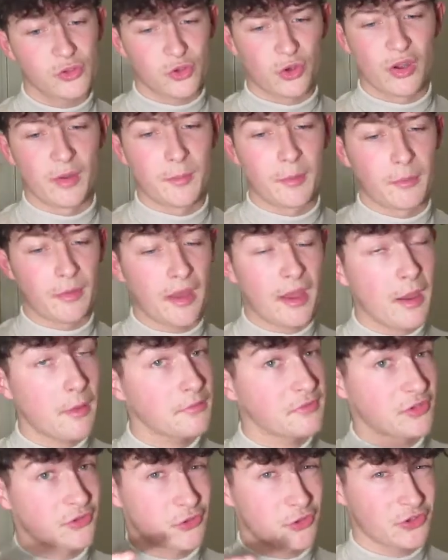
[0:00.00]
Sorry about that, I
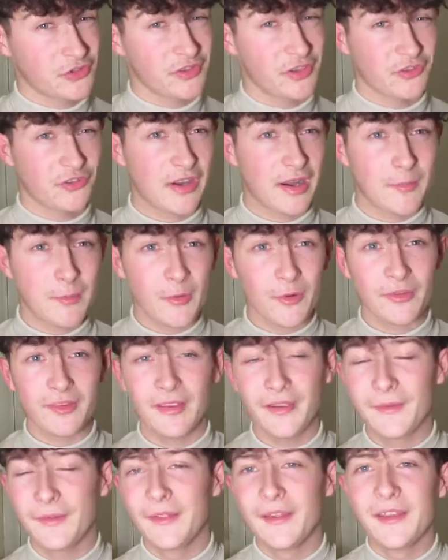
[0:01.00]
was adjusting the tripod.